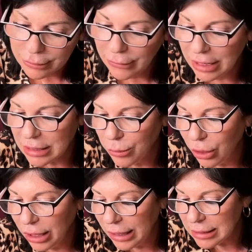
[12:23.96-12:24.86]
Yes, I'm
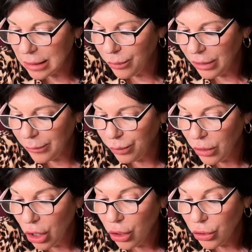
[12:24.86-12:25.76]
looking at something.
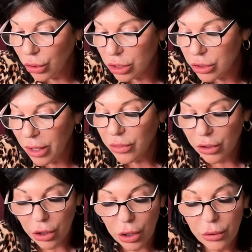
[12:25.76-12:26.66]
Your strength
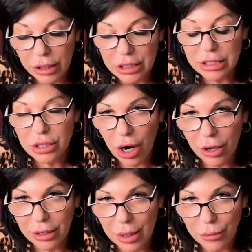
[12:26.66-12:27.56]
and courage is
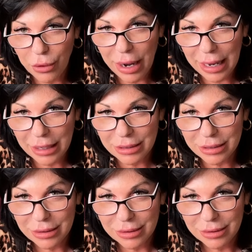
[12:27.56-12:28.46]
card number
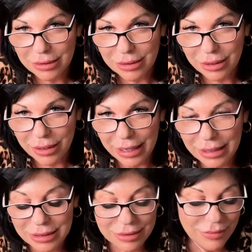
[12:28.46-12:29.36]
eight. All
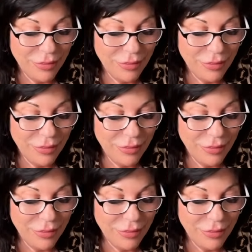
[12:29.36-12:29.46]
right.